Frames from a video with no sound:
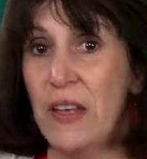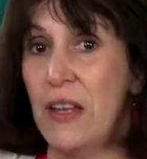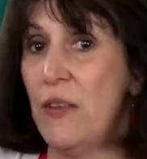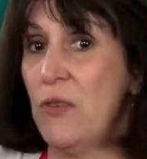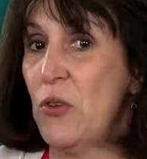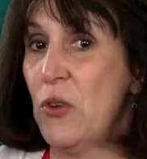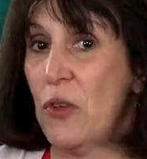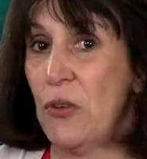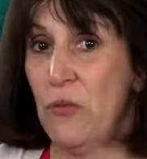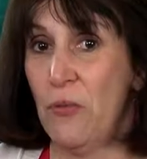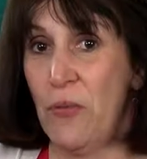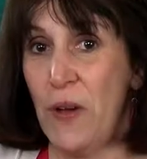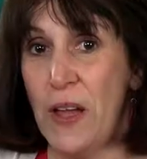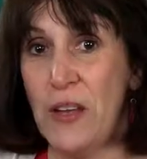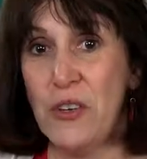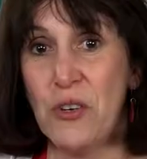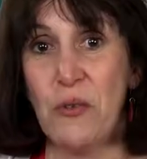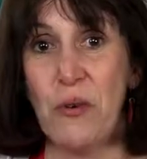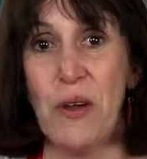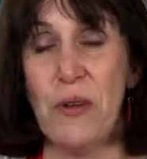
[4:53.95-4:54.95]
if you can
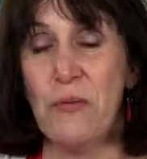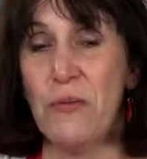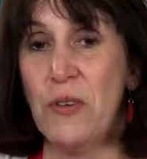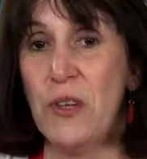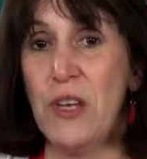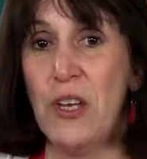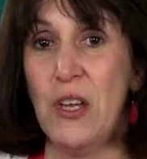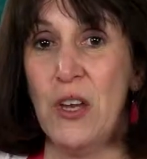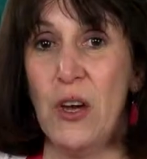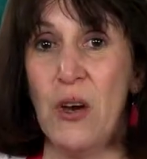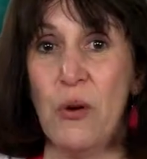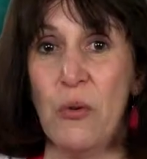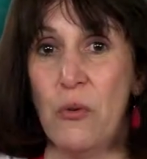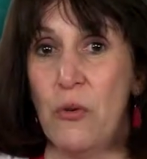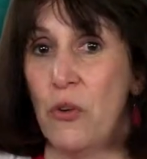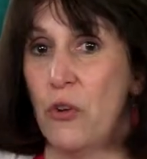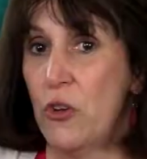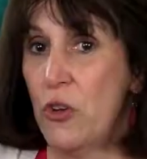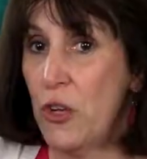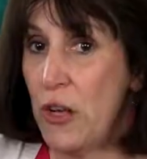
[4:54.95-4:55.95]
find a great video,
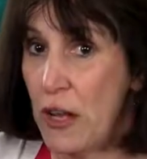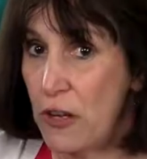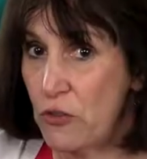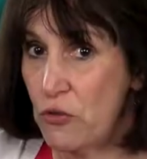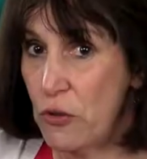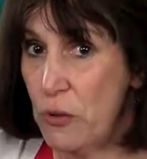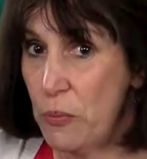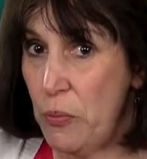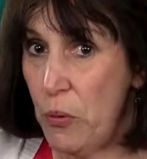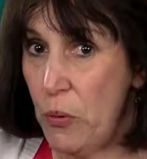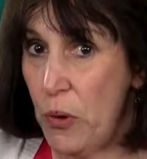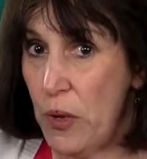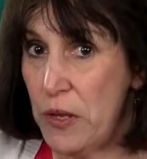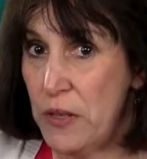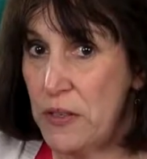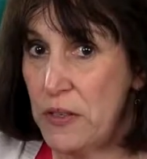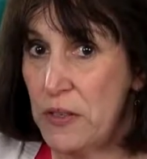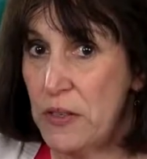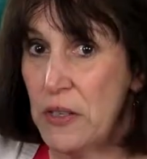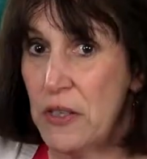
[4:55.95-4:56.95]
good entry
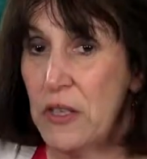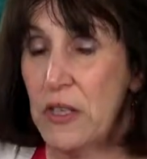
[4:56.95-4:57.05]
point.